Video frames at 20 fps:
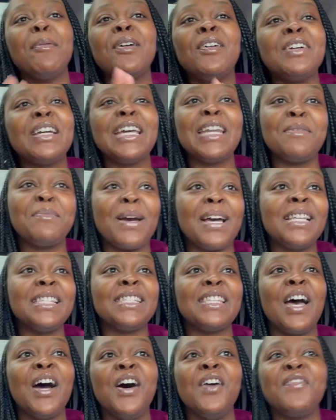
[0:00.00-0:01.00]
gonna get it
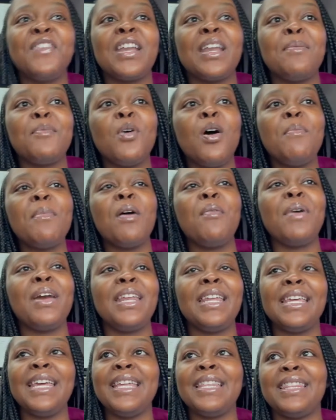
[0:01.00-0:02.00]
myself and I'm on my way
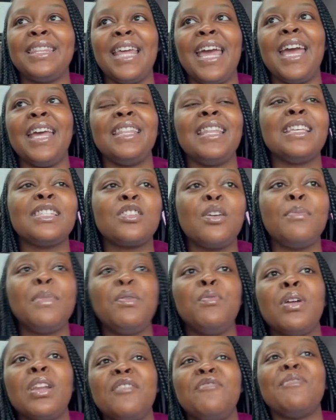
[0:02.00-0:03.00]
to get that. That's gonna be
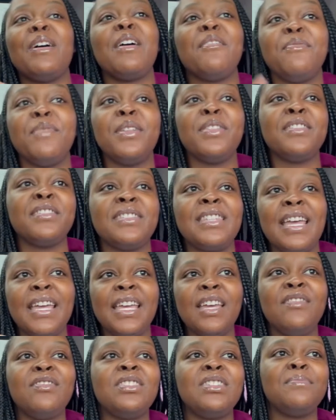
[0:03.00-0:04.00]
one of my Mother's Day
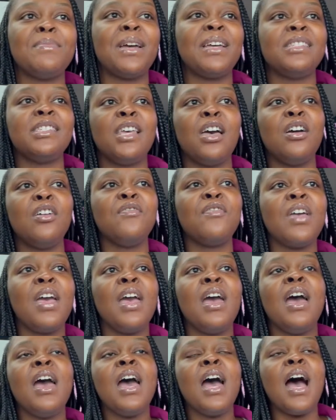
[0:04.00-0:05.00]
gifts to myself.
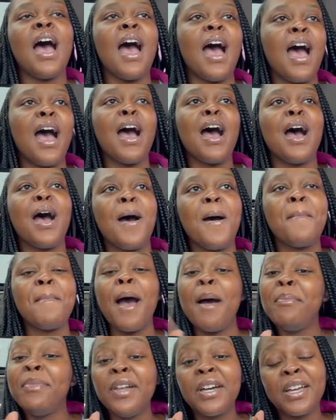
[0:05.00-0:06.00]
Um,
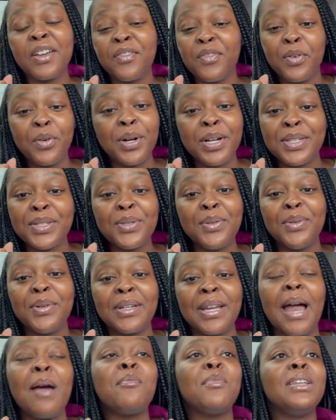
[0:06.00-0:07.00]
I'm looking forward to
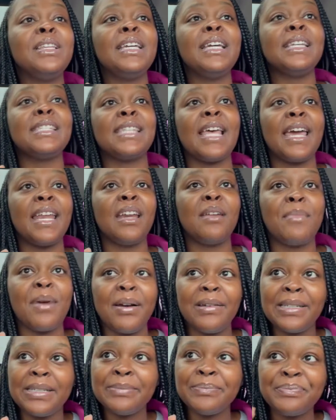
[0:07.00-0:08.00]
it. I'm really excited
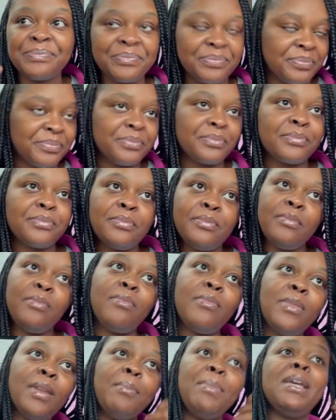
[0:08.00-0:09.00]
about it
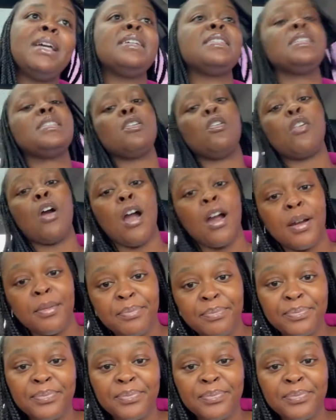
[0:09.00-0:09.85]
because it's low carb.